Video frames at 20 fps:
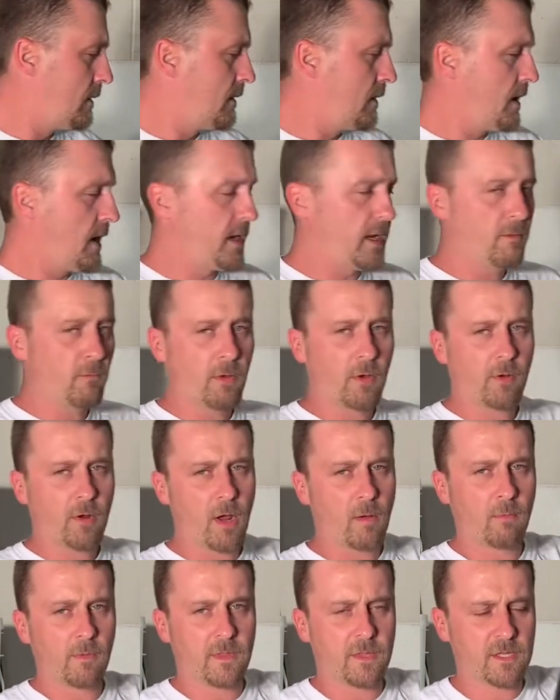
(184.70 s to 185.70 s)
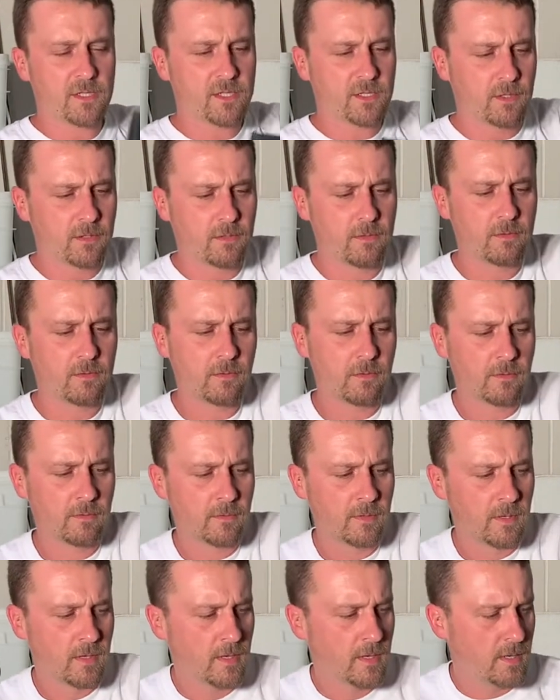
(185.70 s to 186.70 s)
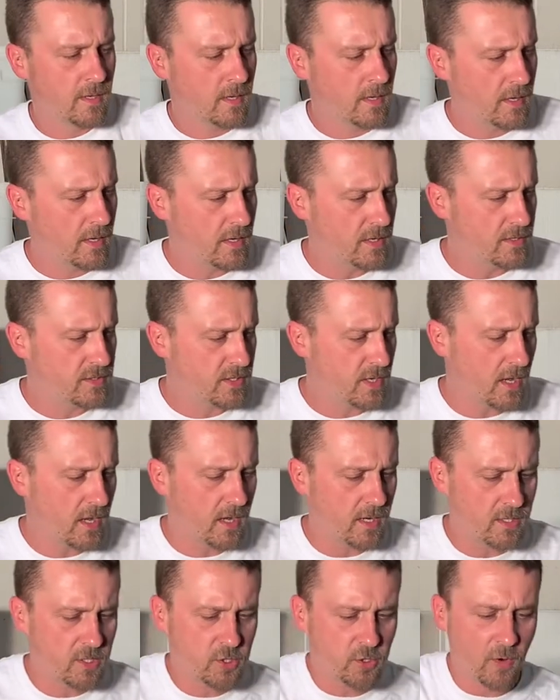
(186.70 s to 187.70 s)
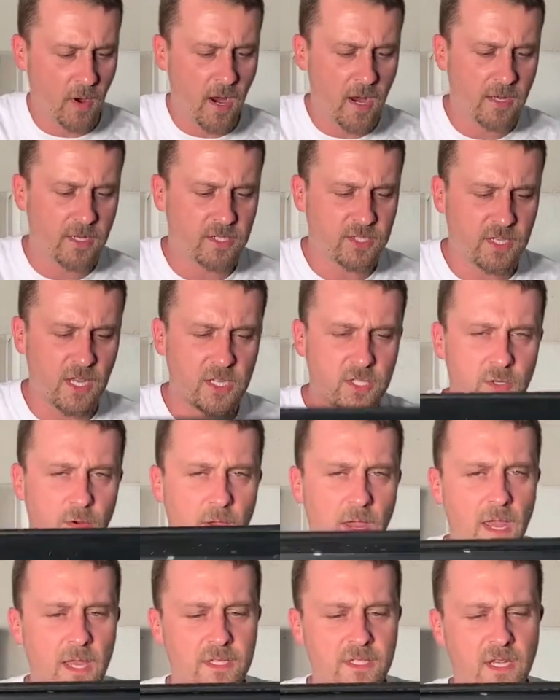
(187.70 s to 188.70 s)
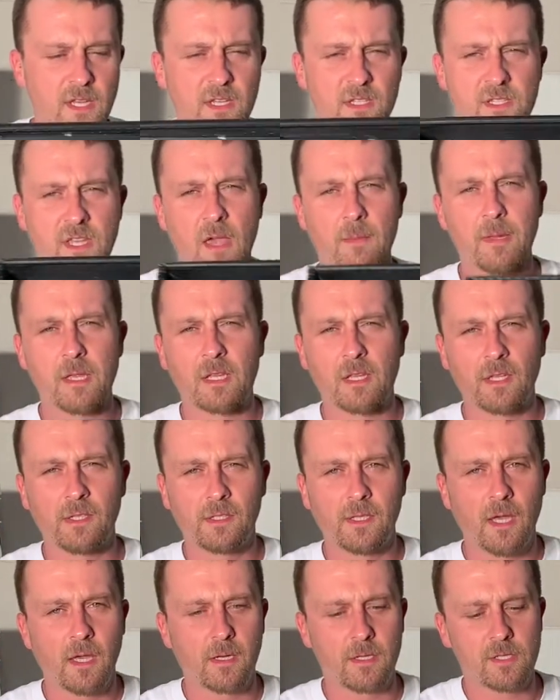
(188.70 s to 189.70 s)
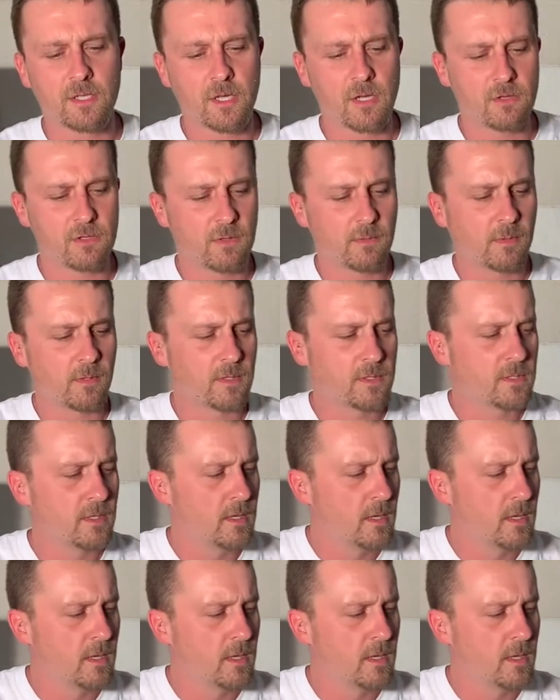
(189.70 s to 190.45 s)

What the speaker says: and it will come with this too, is a tray to set your eggs in. It's got to be cleaned out, excuse me, please.